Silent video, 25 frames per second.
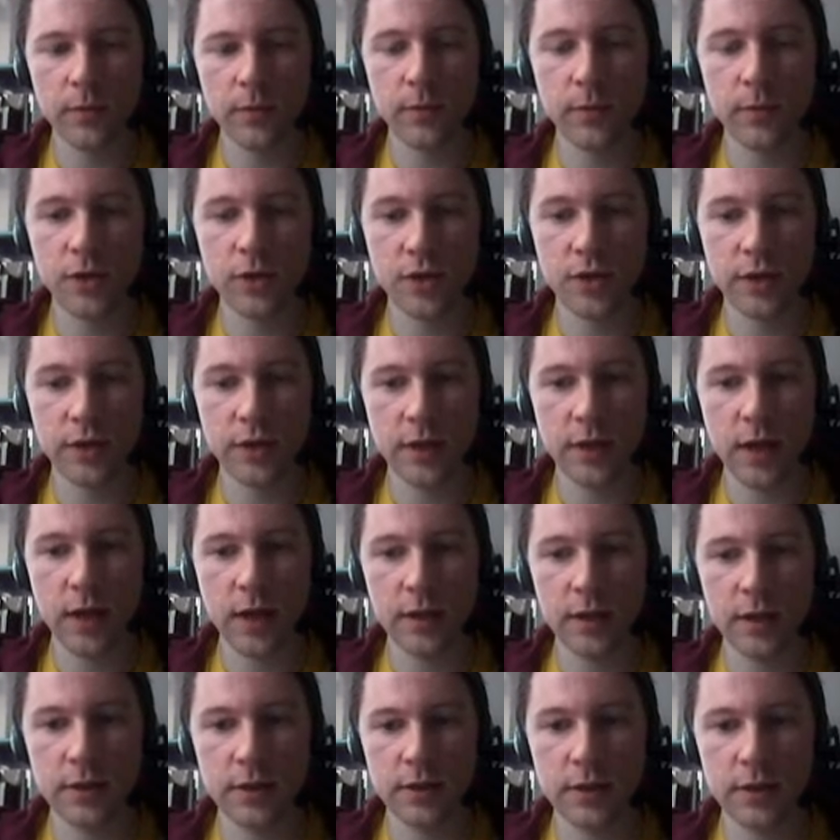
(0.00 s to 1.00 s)
which
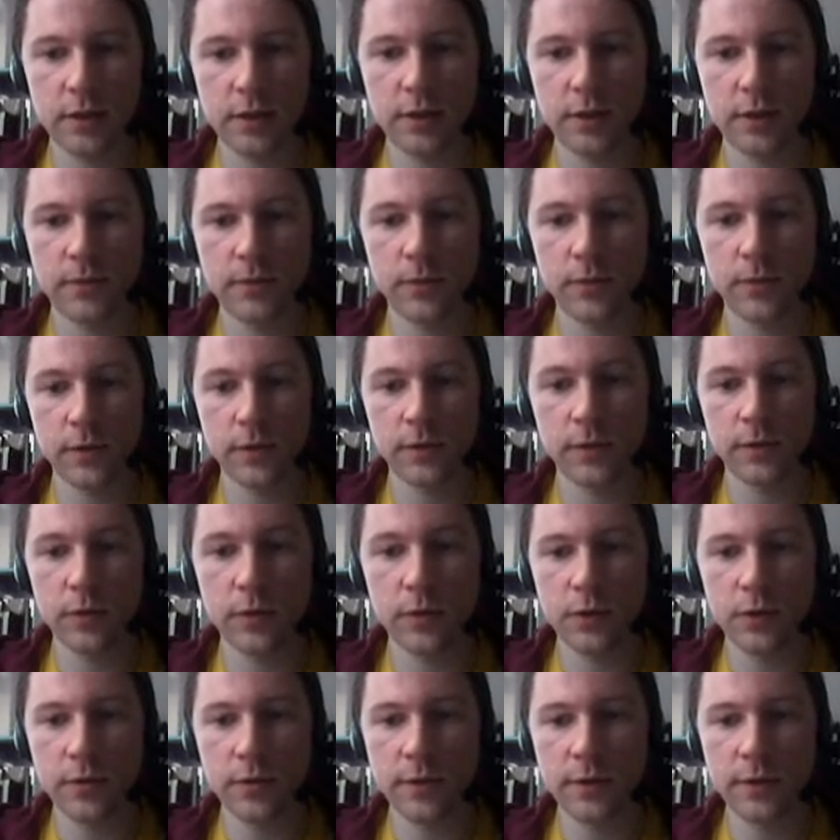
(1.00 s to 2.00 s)
decides for the
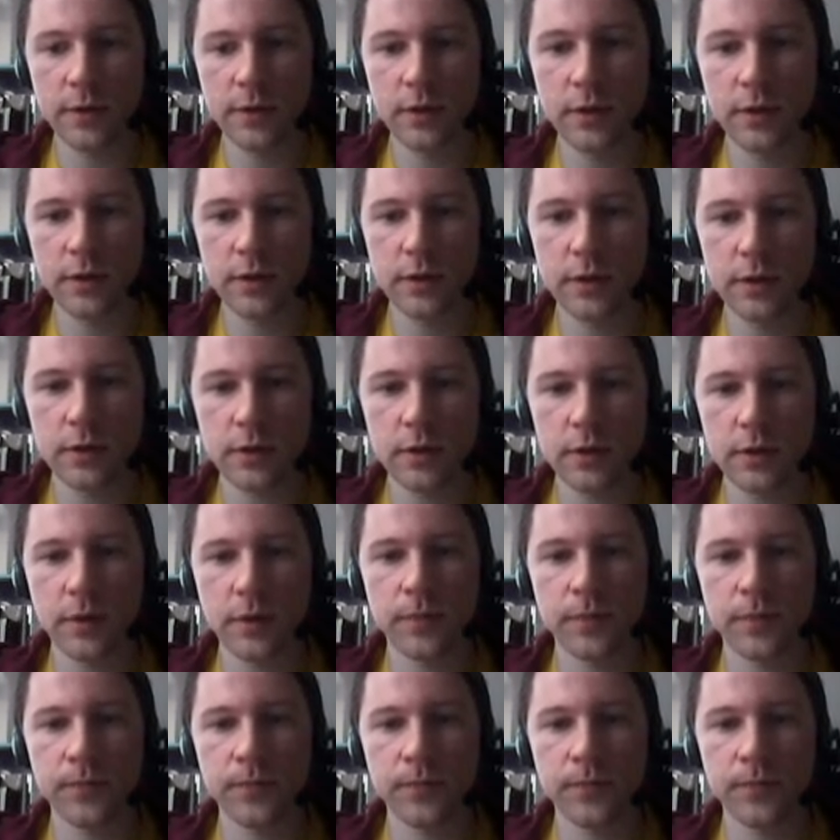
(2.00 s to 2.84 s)
future visits